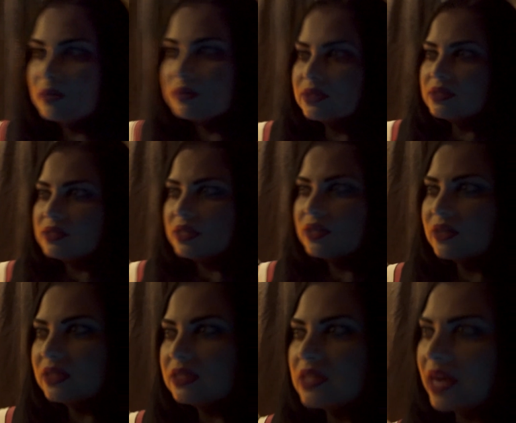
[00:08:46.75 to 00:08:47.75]
able to see her
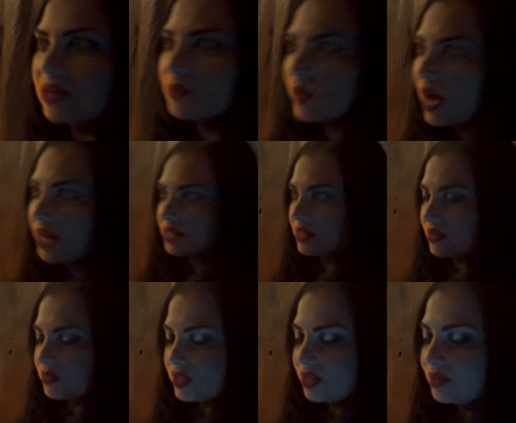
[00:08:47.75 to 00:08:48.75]
entire body
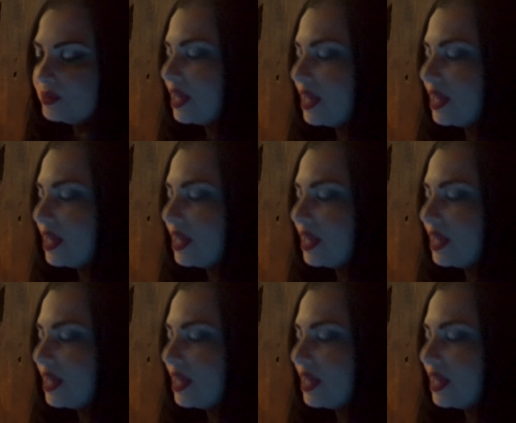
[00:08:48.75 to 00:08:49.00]
if she comes